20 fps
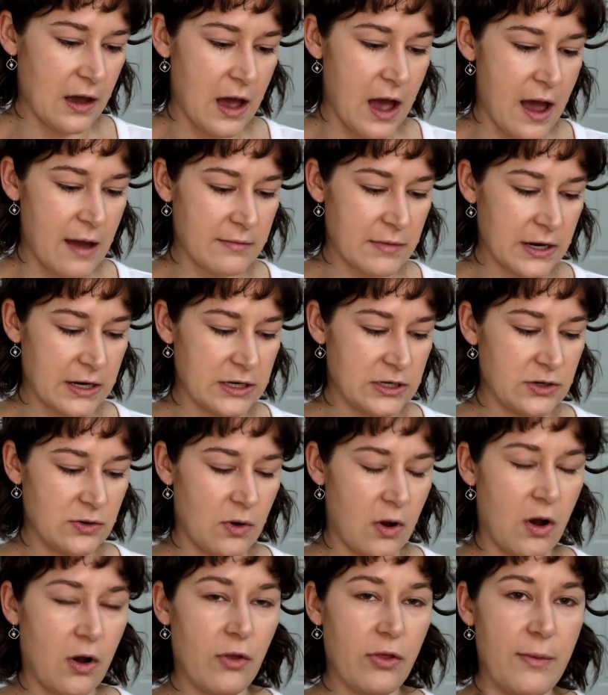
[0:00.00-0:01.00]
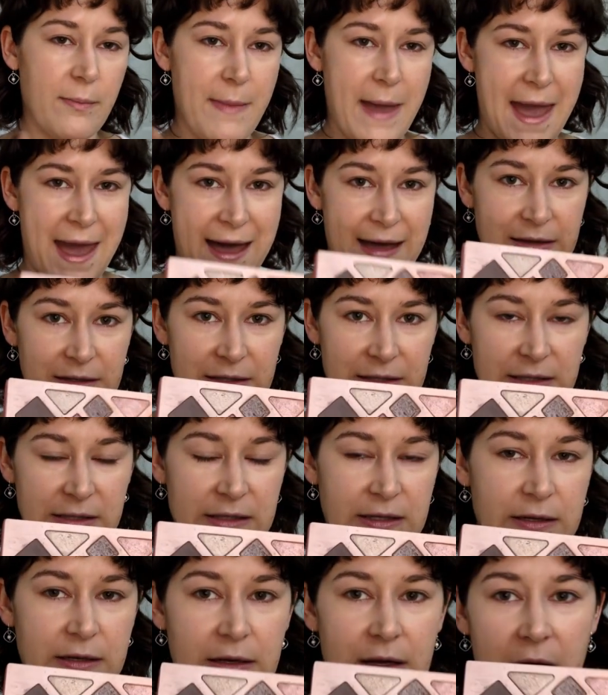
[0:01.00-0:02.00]
I'm gonna do all the
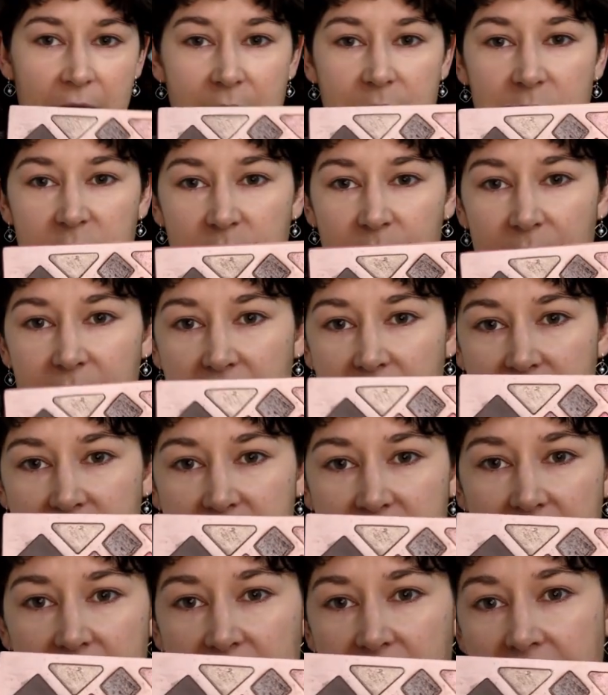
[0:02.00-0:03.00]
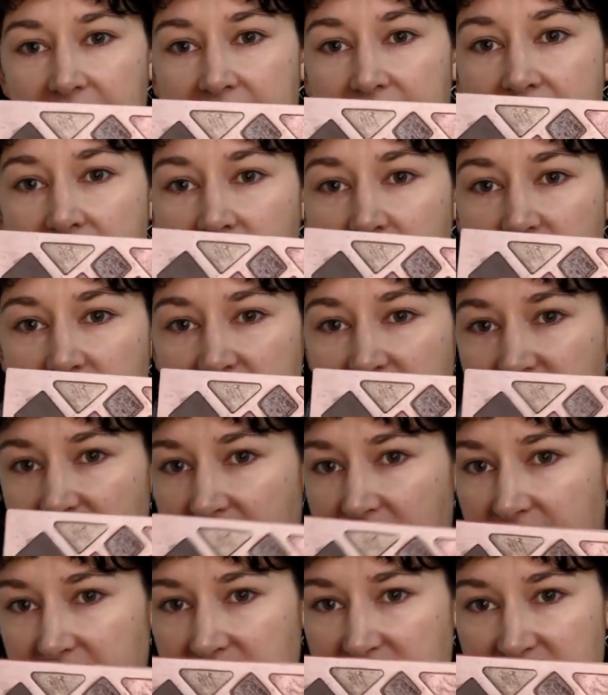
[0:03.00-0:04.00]
mattes. I'm doing this camel
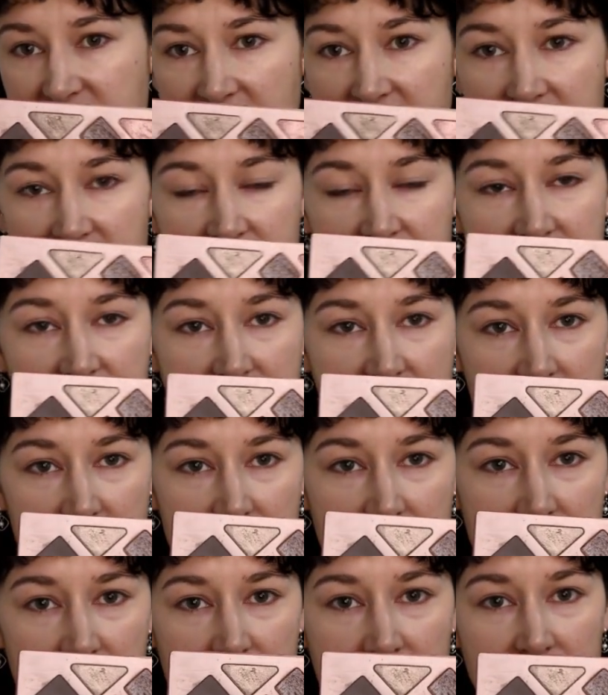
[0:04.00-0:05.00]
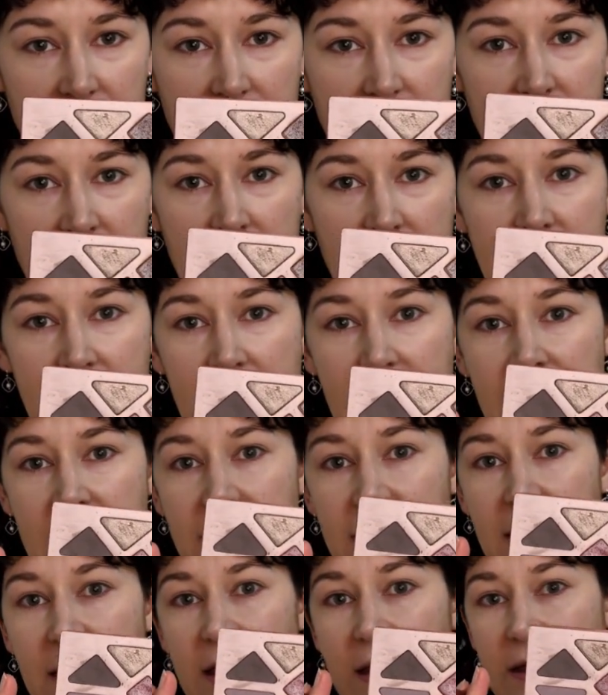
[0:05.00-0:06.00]
shade here,
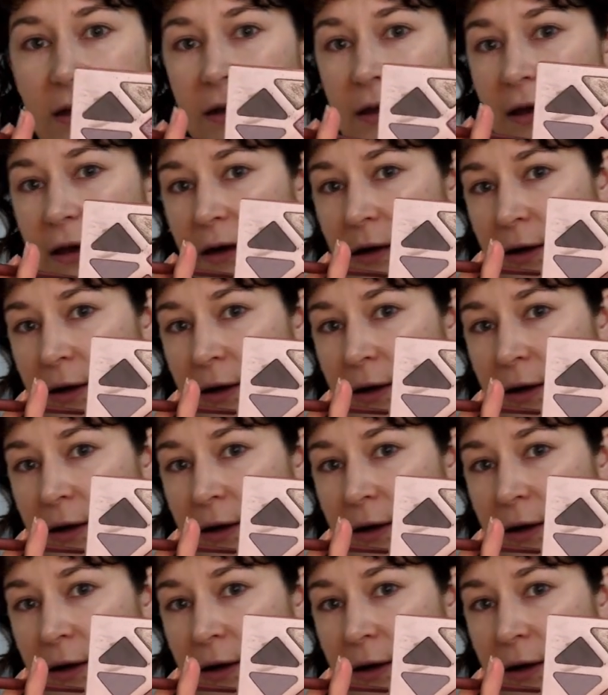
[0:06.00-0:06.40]
and then